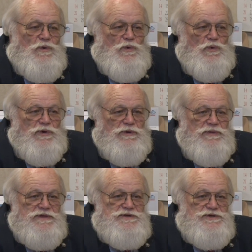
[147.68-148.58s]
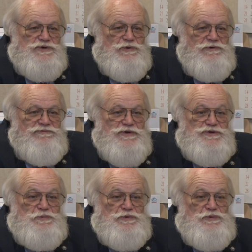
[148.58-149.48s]
Okay, well, that's a joint
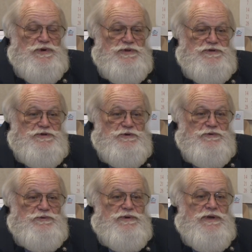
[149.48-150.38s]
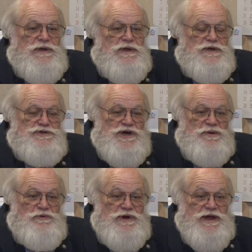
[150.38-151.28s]
venture between the two.
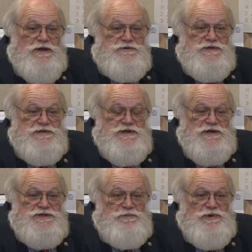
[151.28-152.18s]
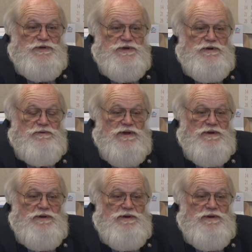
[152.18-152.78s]
Jamboree Housing is actually building